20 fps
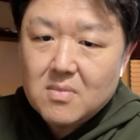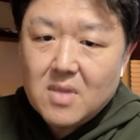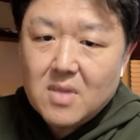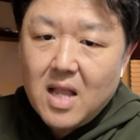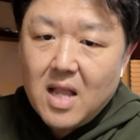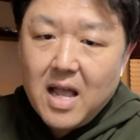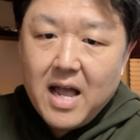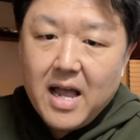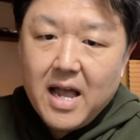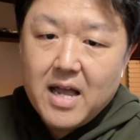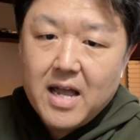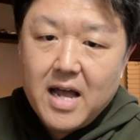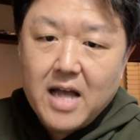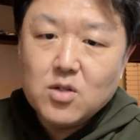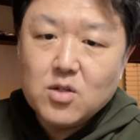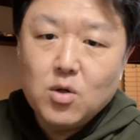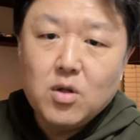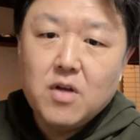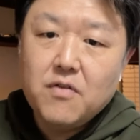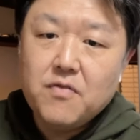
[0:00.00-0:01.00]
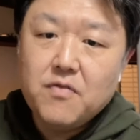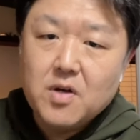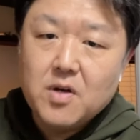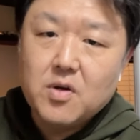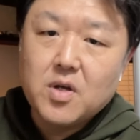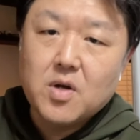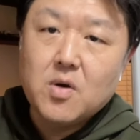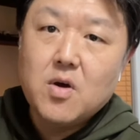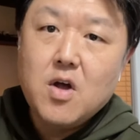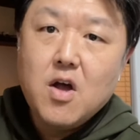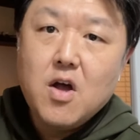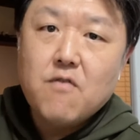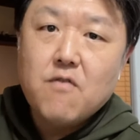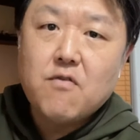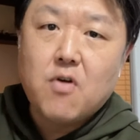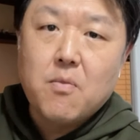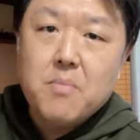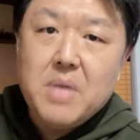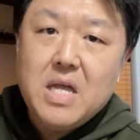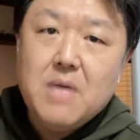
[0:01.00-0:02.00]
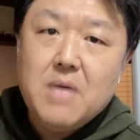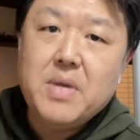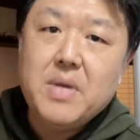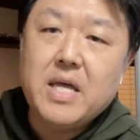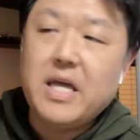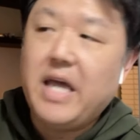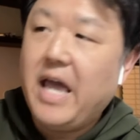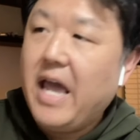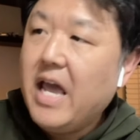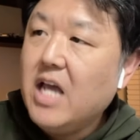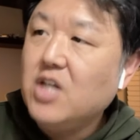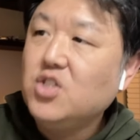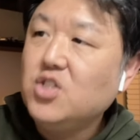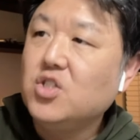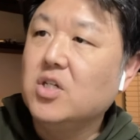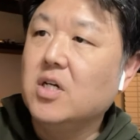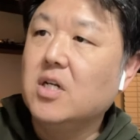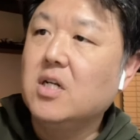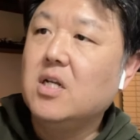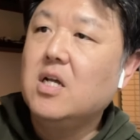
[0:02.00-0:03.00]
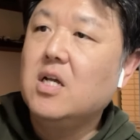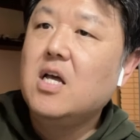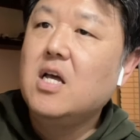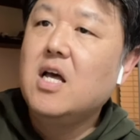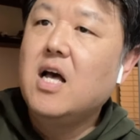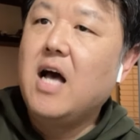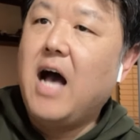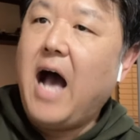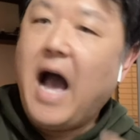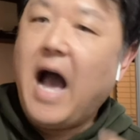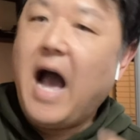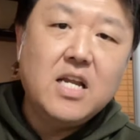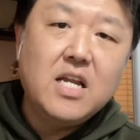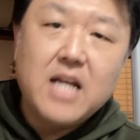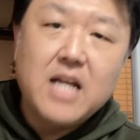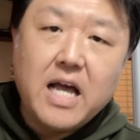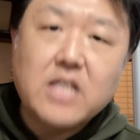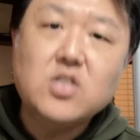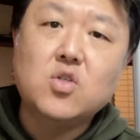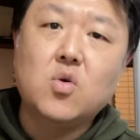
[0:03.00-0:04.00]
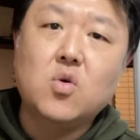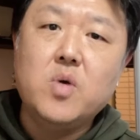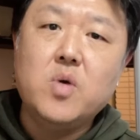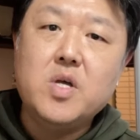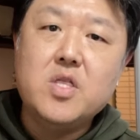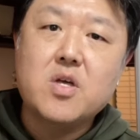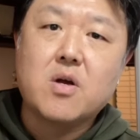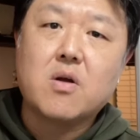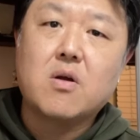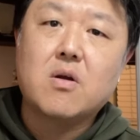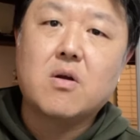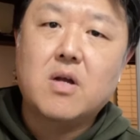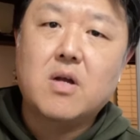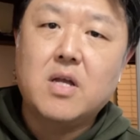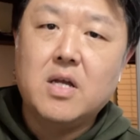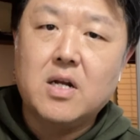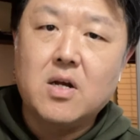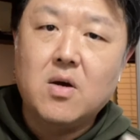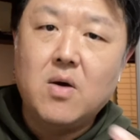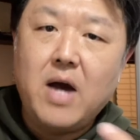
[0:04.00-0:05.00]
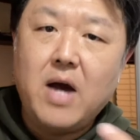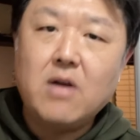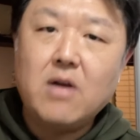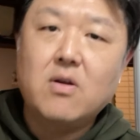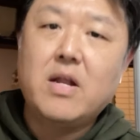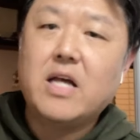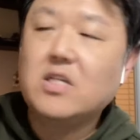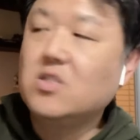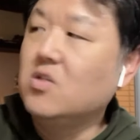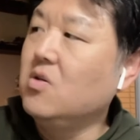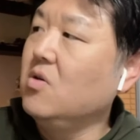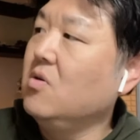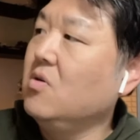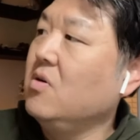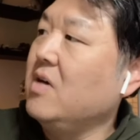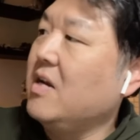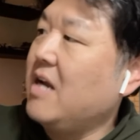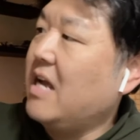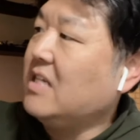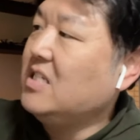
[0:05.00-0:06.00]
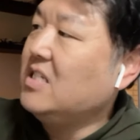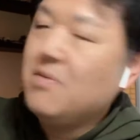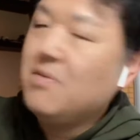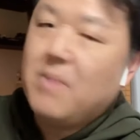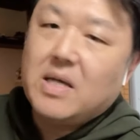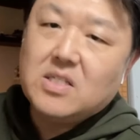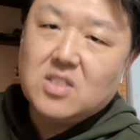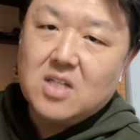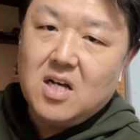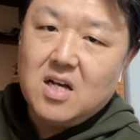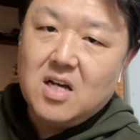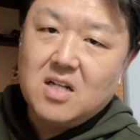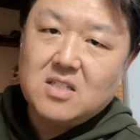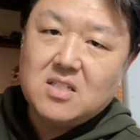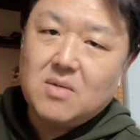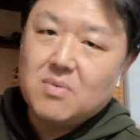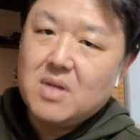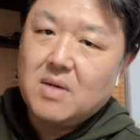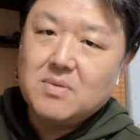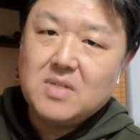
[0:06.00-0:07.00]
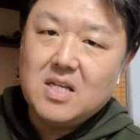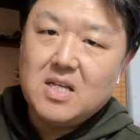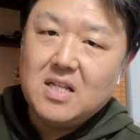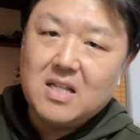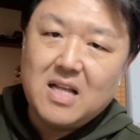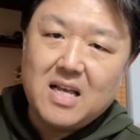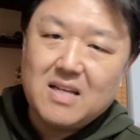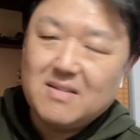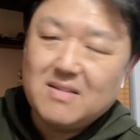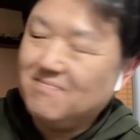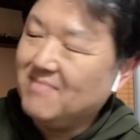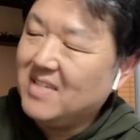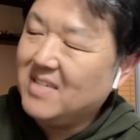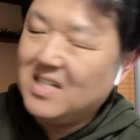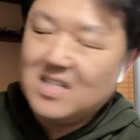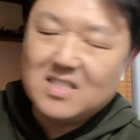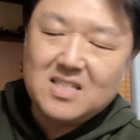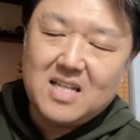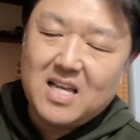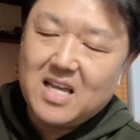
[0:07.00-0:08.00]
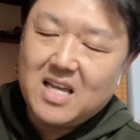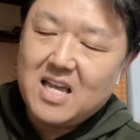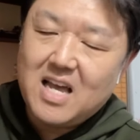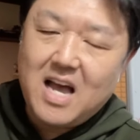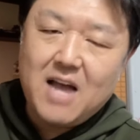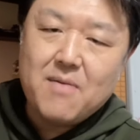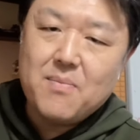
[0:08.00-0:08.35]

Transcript: I totally feel you. For me being Asian, I didn't like school either. I don't like school, and I see my son sometimes he doesn't like it.